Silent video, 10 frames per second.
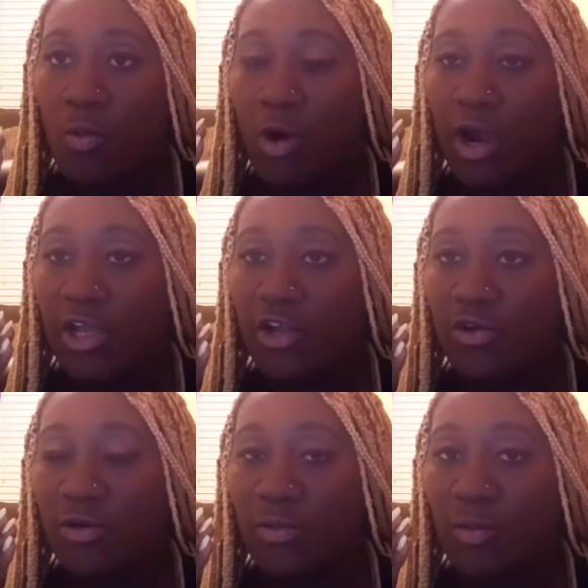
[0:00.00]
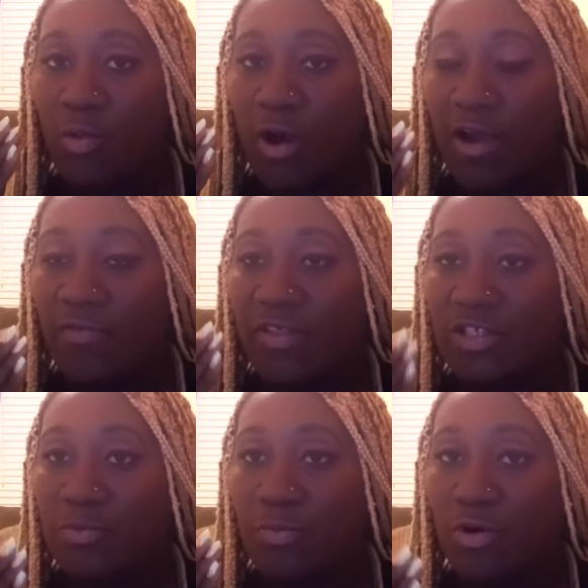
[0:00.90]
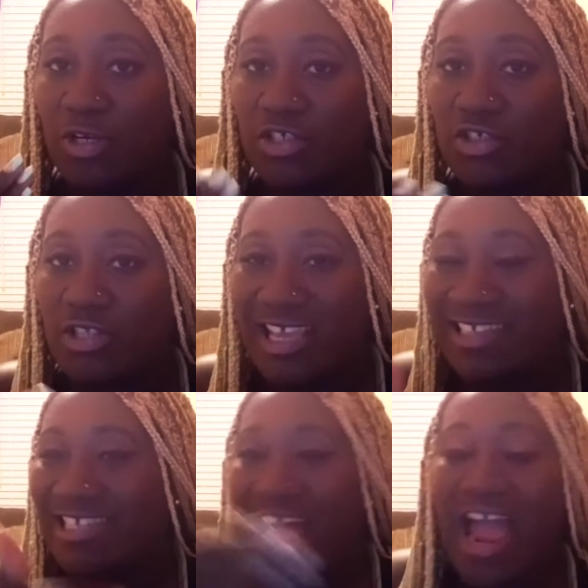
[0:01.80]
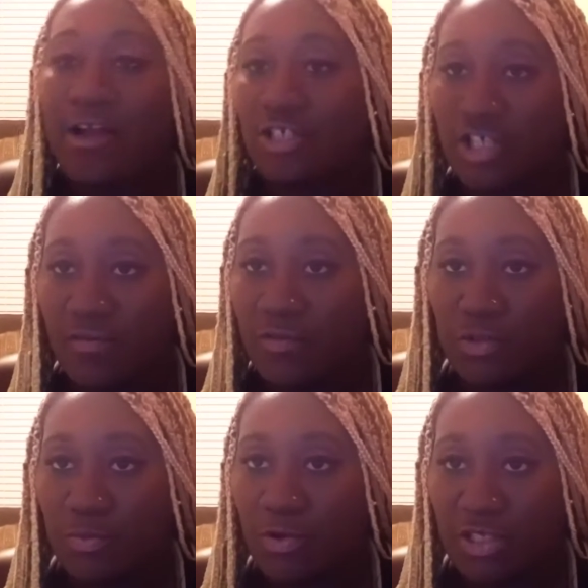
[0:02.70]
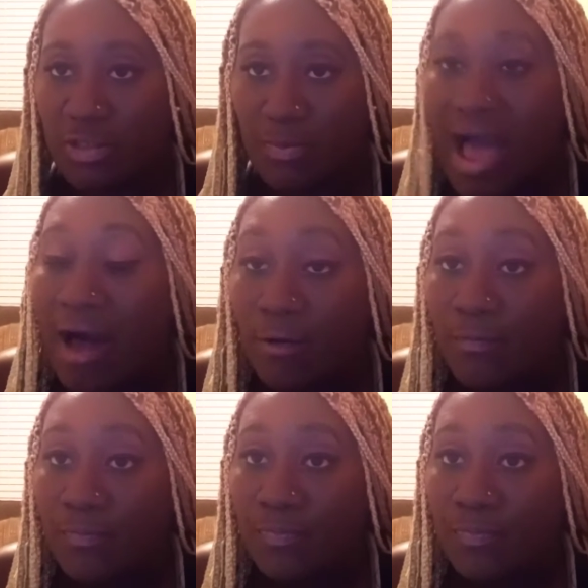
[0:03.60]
where this book is, the entirety of this book is about,